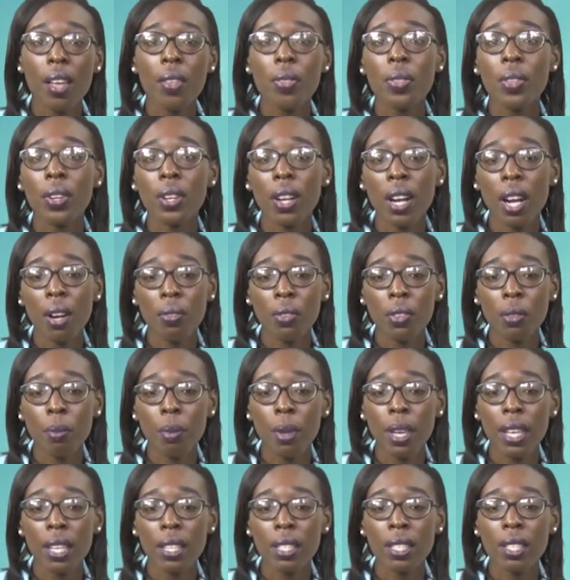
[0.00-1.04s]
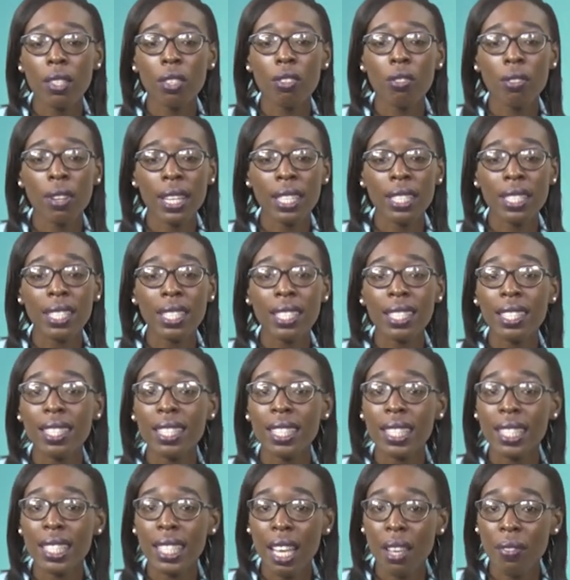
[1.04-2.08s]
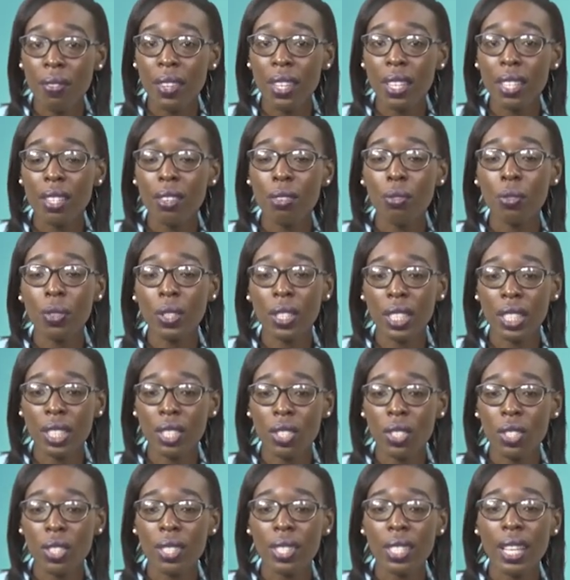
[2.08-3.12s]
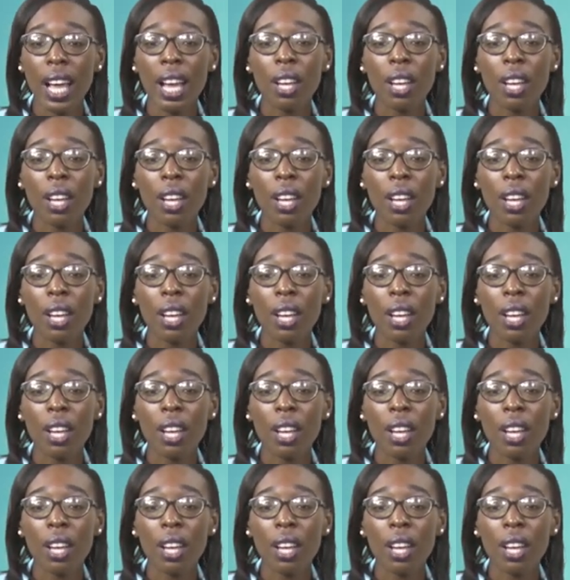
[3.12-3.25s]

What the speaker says: the government granted 7 religious